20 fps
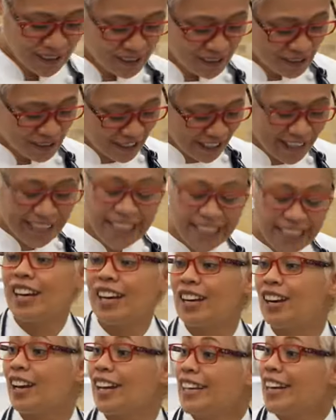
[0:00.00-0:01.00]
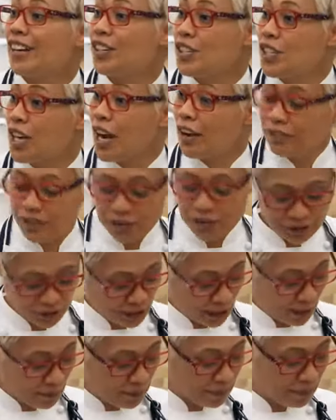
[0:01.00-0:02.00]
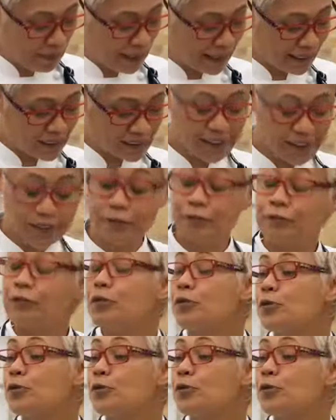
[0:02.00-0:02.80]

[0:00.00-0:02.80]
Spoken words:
Today, I'd like our chefs to come and make us a fruit